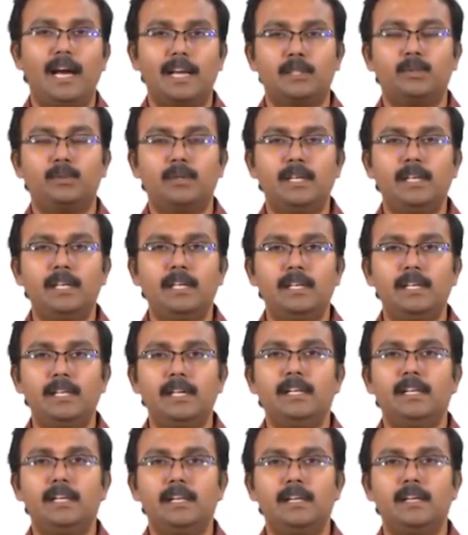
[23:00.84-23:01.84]

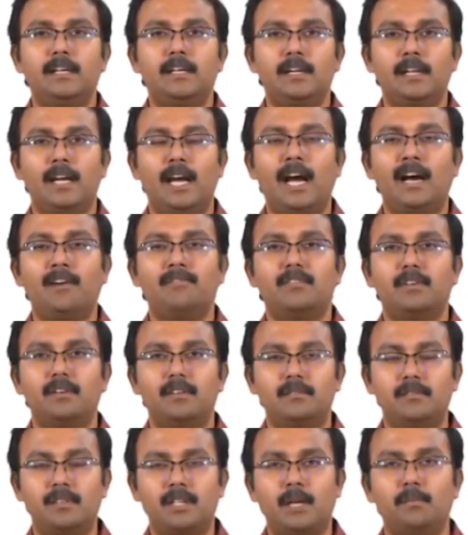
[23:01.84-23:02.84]
actually have
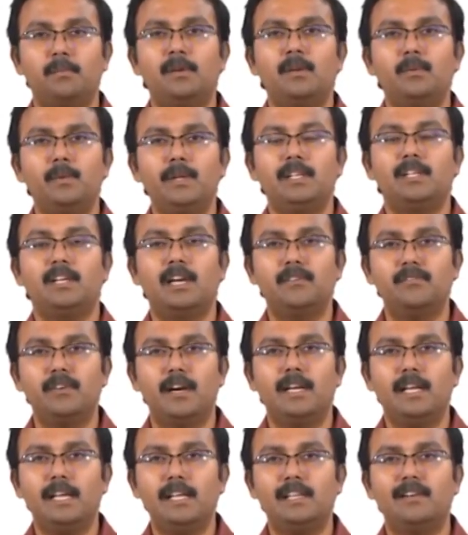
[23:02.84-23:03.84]
trouble with
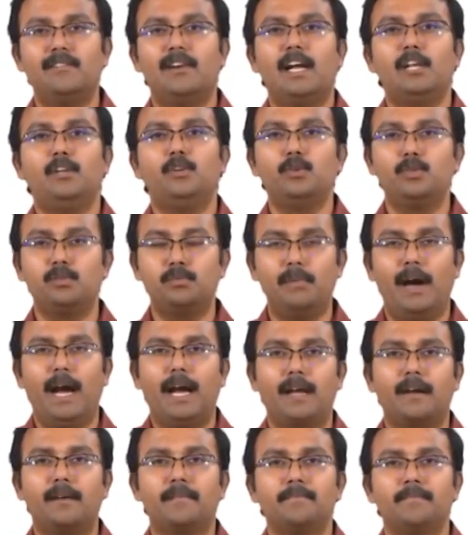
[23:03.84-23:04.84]
converting the values
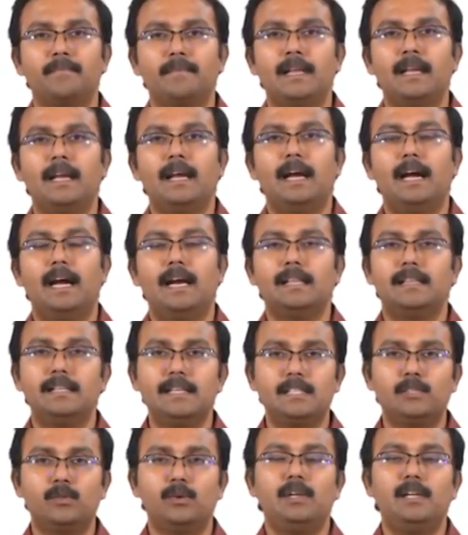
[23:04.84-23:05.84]
back, and
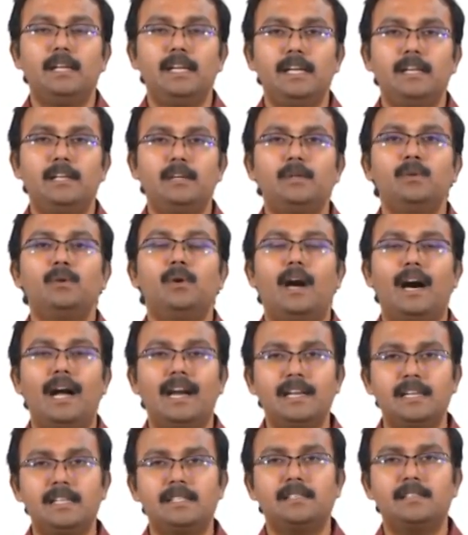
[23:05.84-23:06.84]
this could lead to
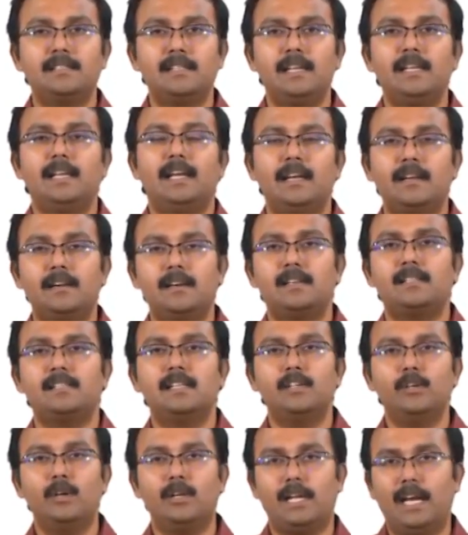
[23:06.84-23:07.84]
unnecessary errors
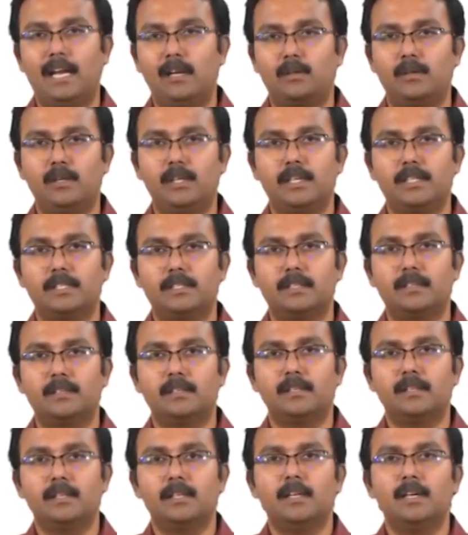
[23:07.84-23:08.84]
in your calculation.
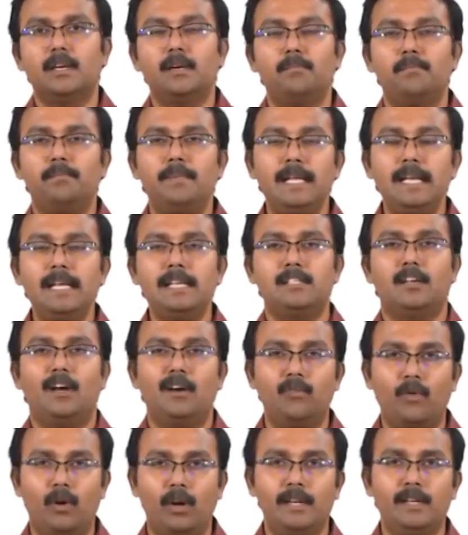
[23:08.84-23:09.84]
Please
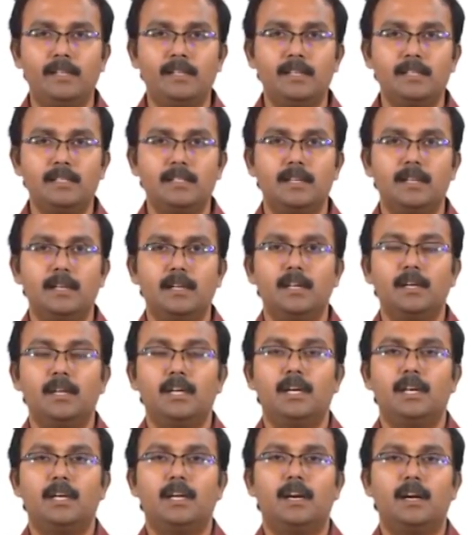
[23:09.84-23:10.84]
avoid this.
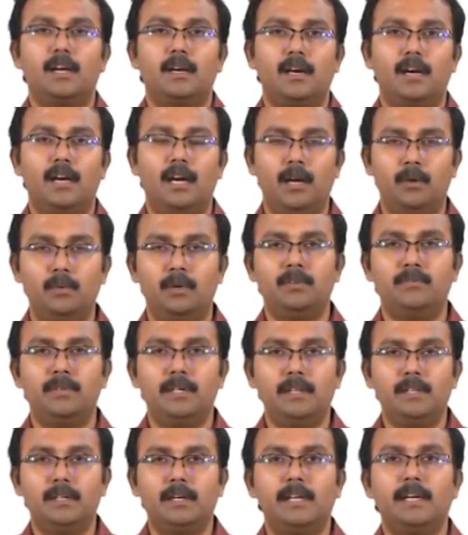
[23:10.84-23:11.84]
However,